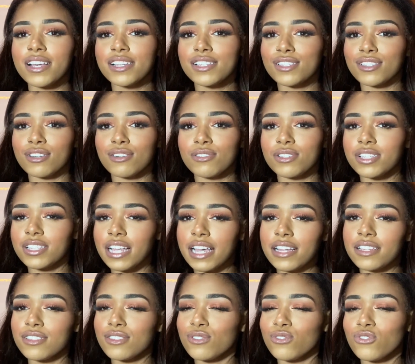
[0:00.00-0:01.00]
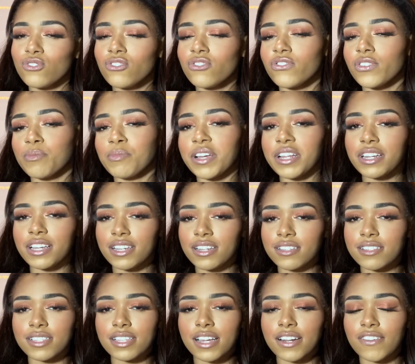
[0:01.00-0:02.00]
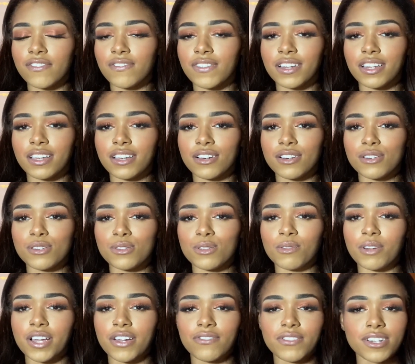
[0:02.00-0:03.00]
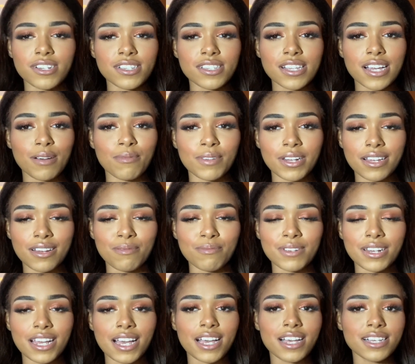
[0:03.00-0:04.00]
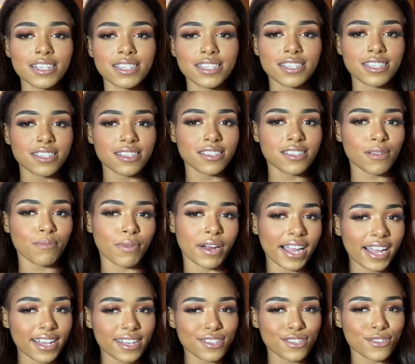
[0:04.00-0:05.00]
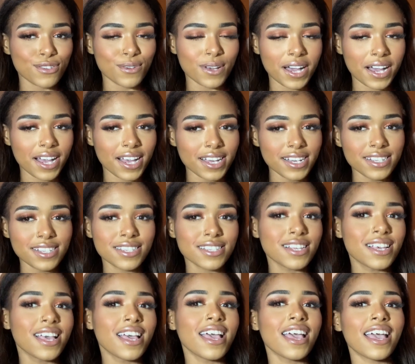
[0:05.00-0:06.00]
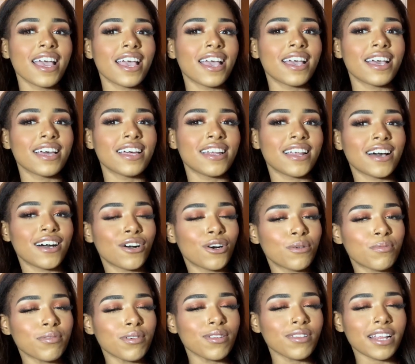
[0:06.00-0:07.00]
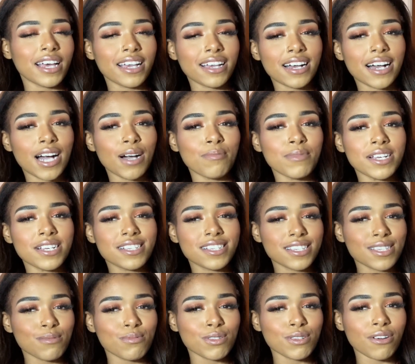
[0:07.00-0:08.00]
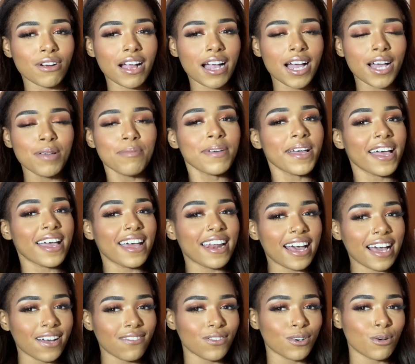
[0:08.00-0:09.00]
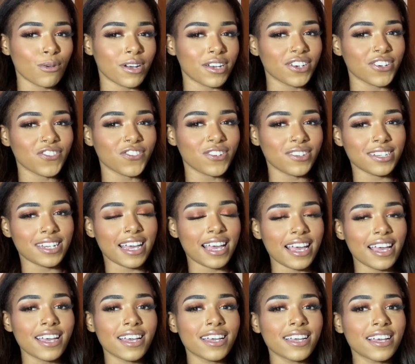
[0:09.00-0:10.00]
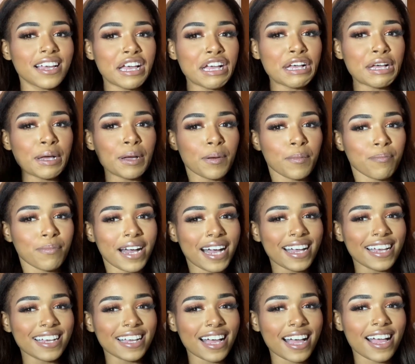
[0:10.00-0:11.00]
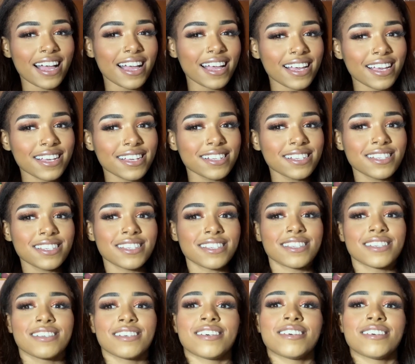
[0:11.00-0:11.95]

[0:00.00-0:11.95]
So stay tuned for my next set of videos, whatever is coming up next. It's a surprise, you guys. And I hope you like, comment, and subscribe, and have a wonderful day. Bye, guys.